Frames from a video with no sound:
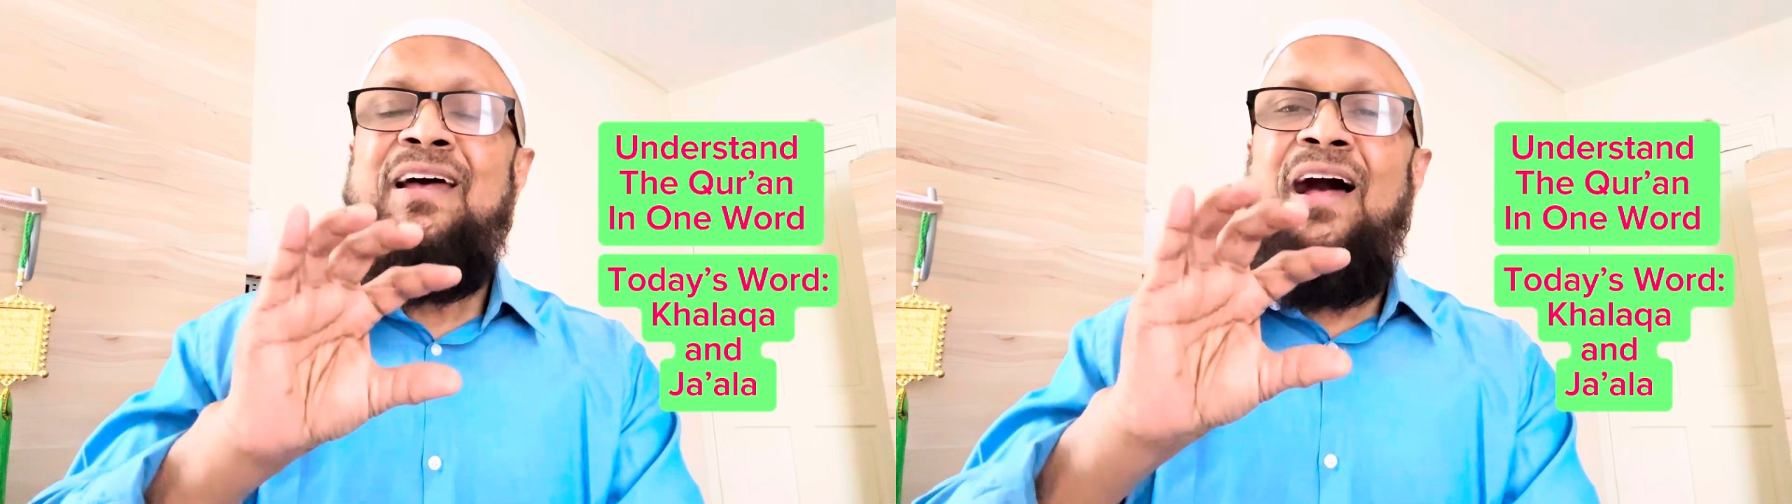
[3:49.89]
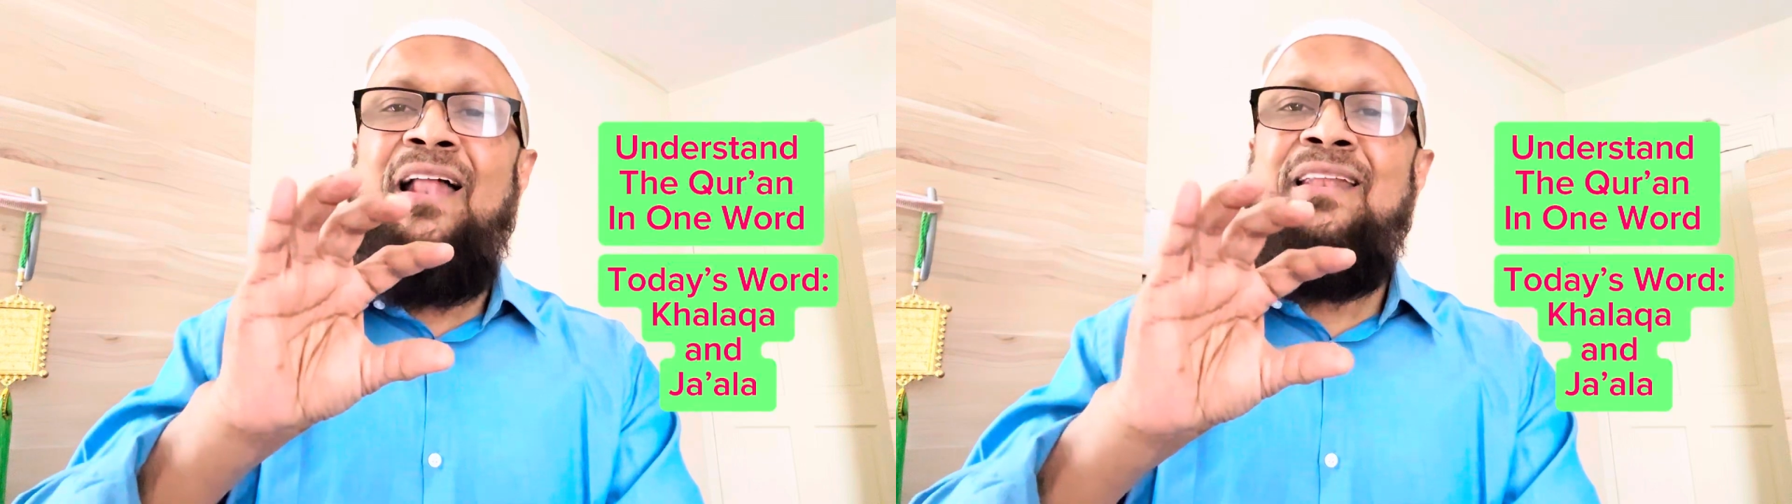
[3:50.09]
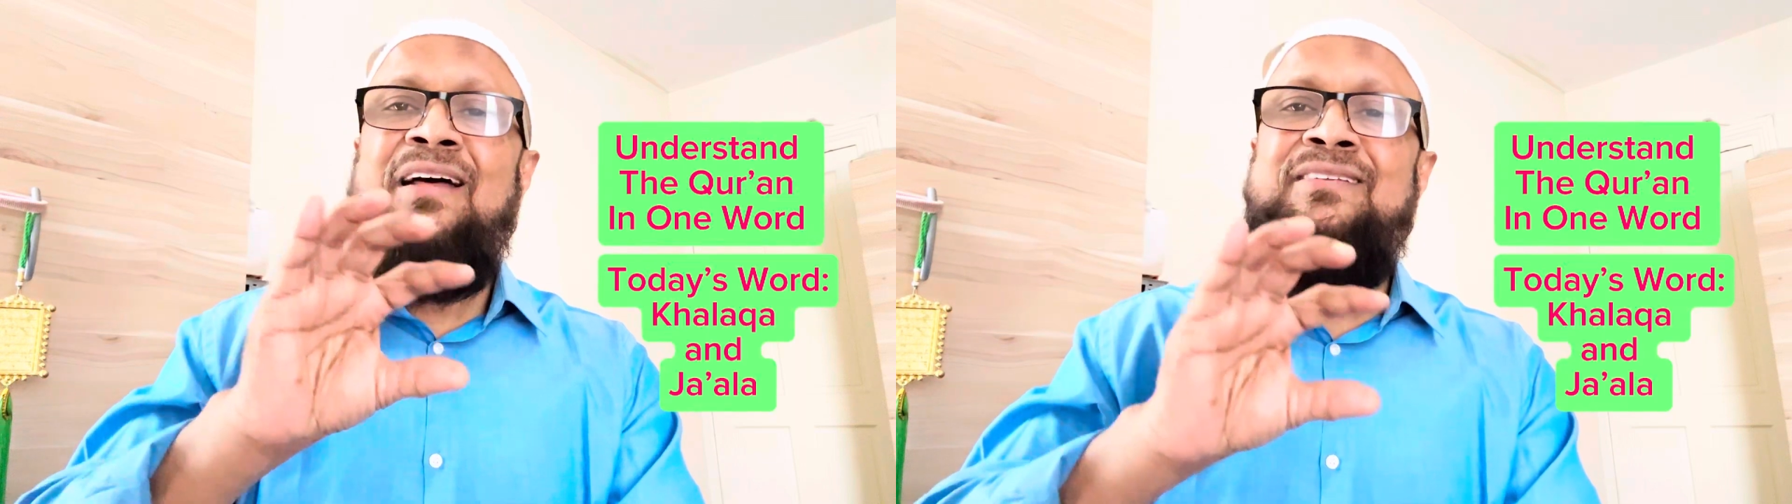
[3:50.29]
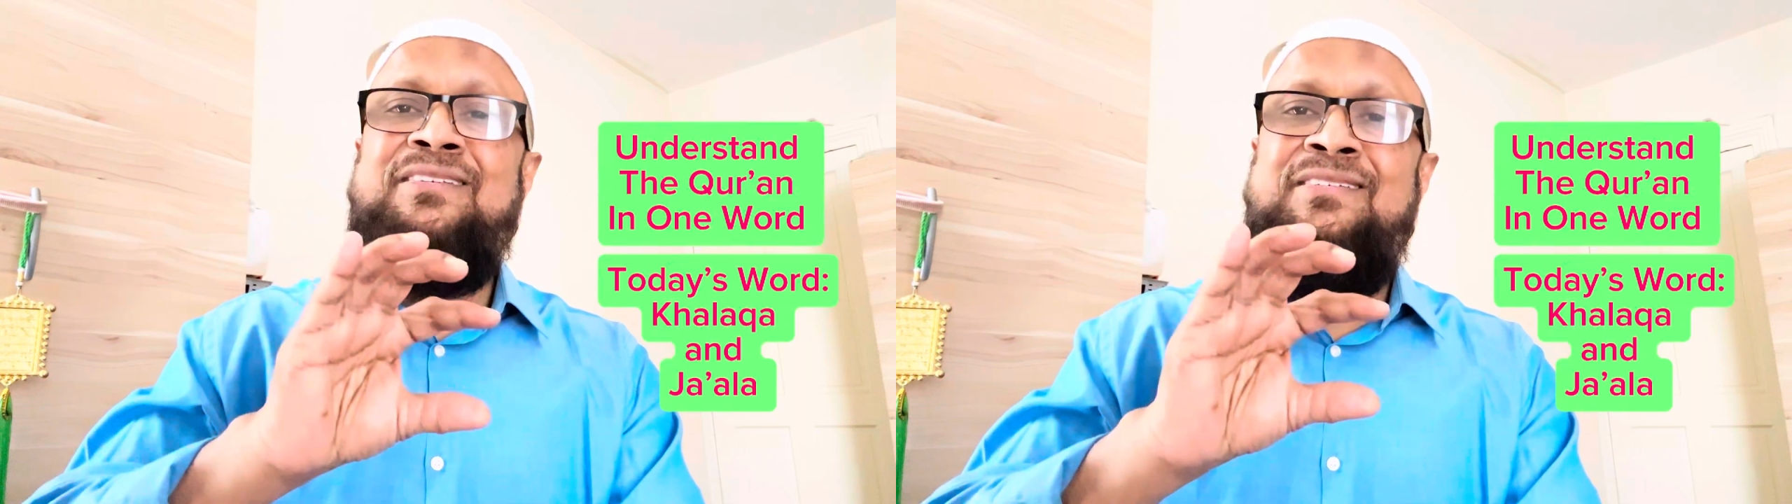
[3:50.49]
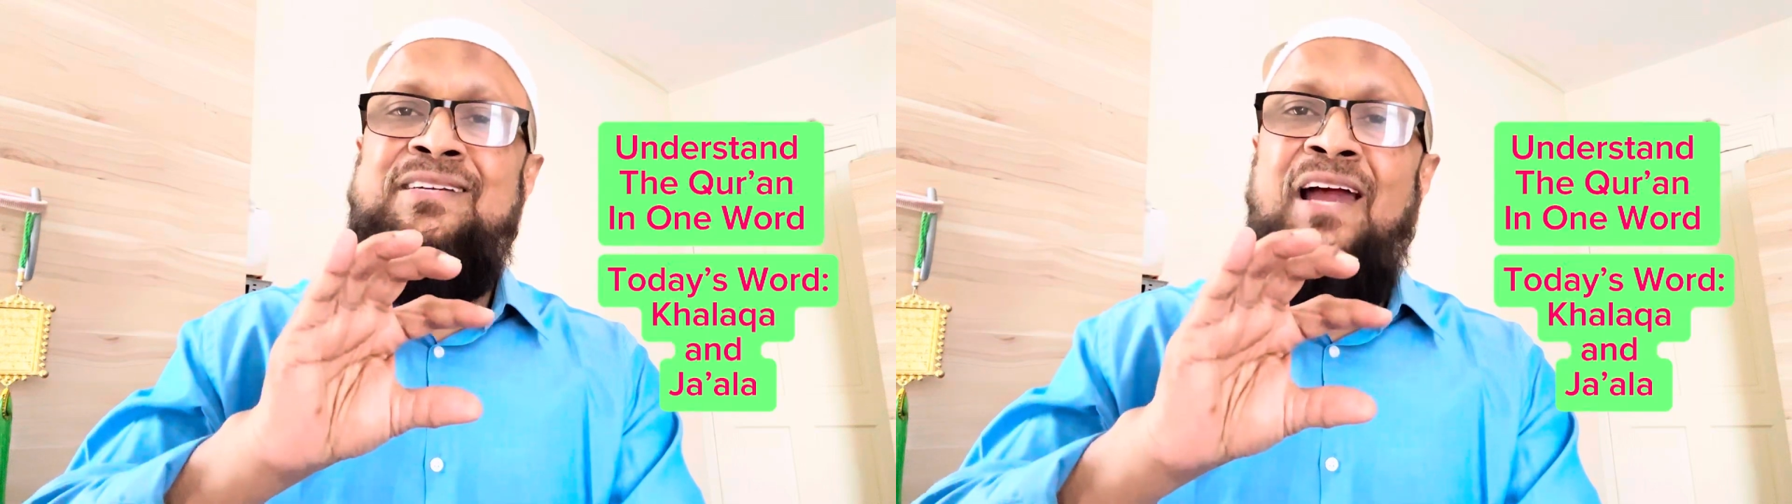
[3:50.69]
Allah has
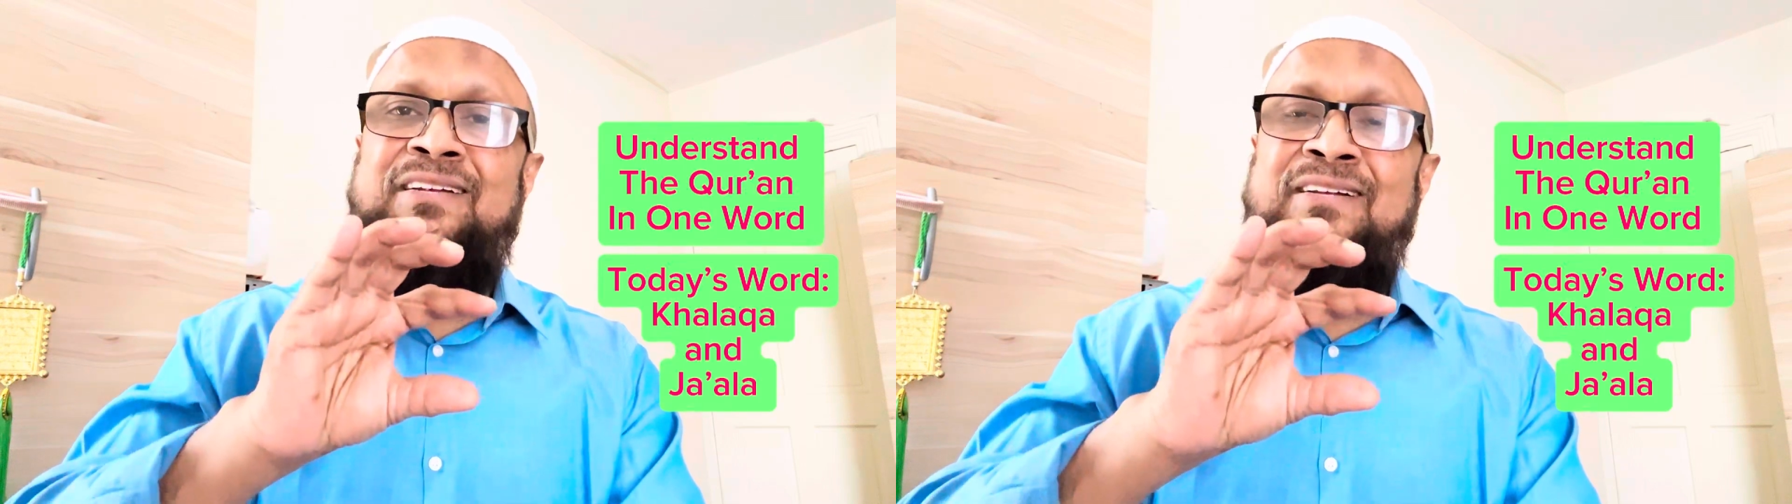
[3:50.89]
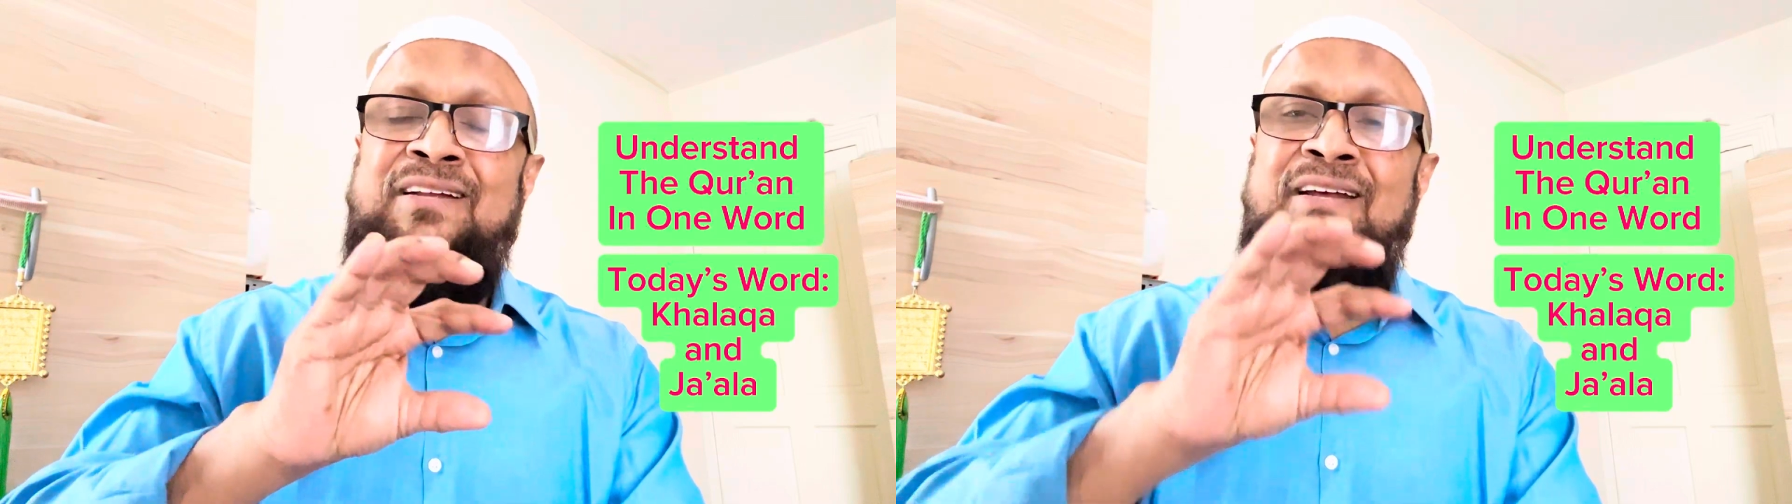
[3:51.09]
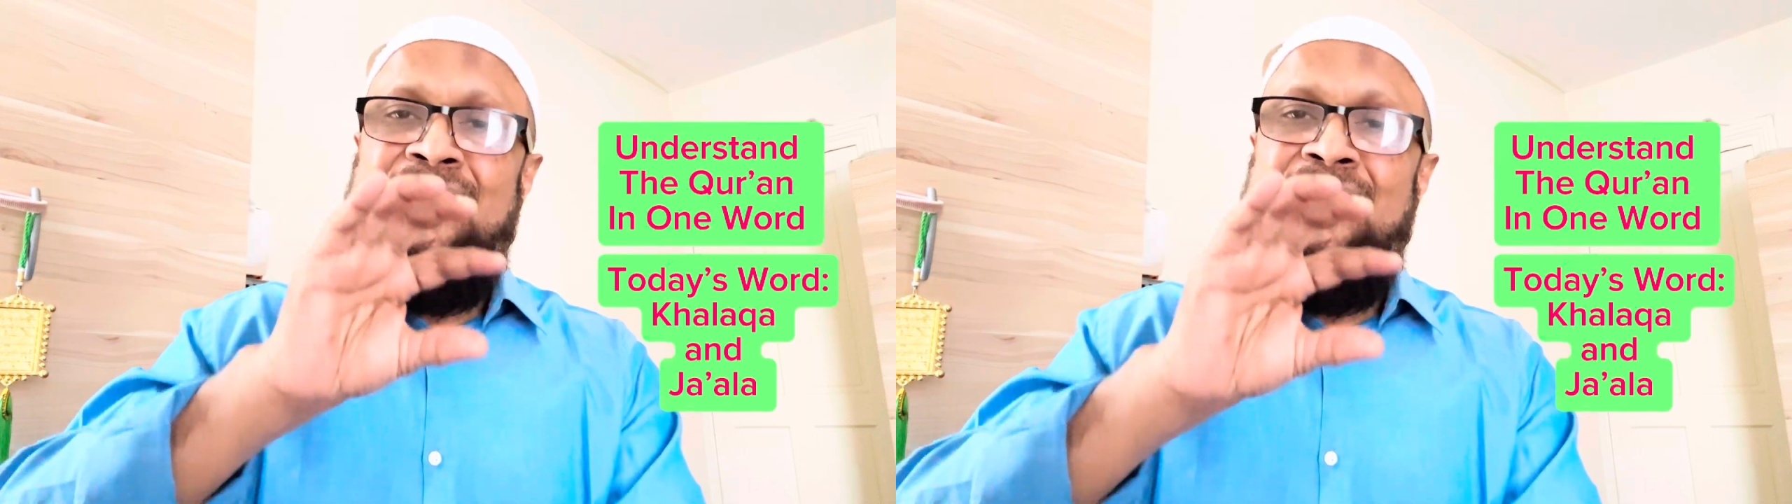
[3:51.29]
created